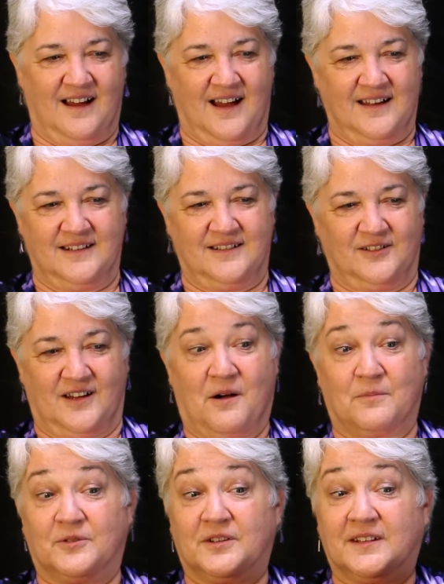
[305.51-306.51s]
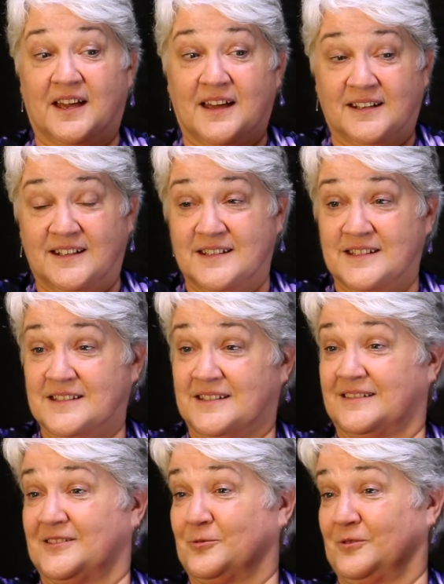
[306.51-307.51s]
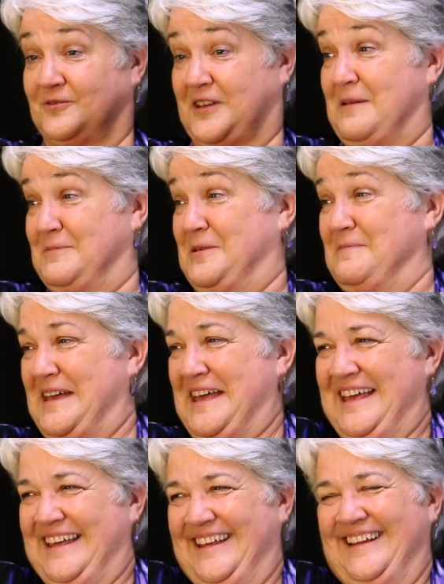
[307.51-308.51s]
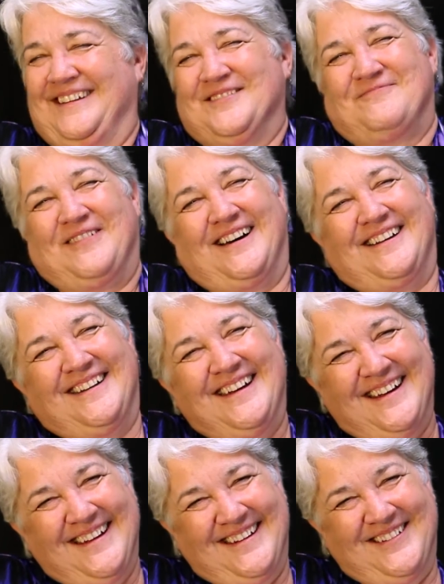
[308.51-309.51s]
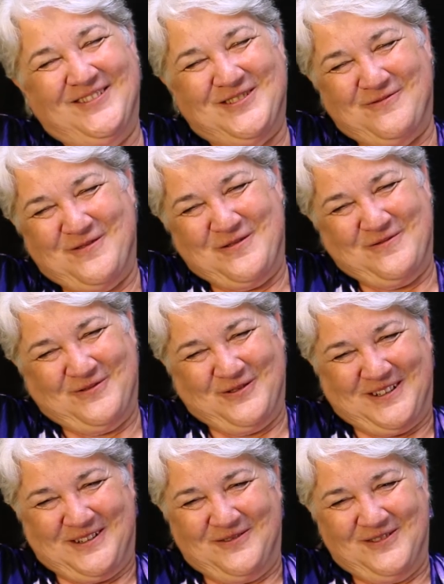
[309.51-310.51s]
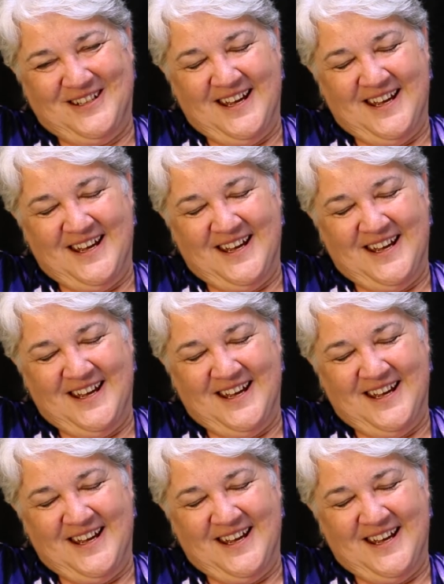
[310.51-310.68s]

I didn't come to the catechesis. It sort of came to me, but it was a wonderful gift.